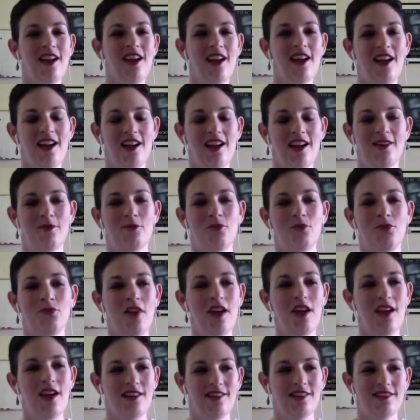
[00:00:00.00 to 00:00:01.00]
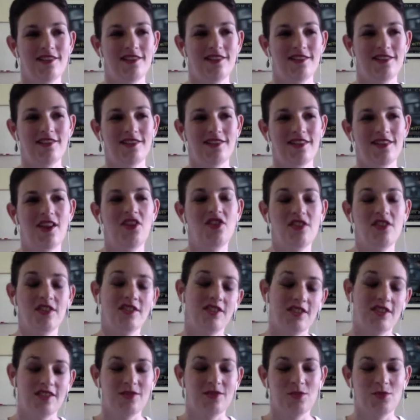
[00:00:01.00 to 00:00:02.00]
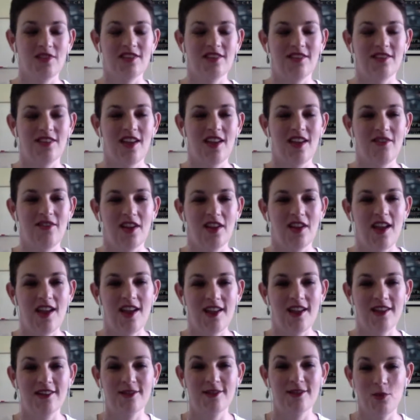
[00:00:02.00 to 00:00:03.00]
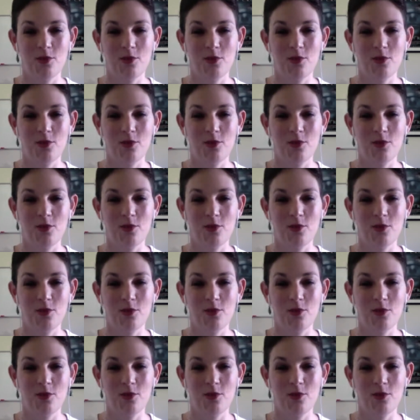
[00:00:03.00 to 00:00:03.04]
and only just was still having eggs.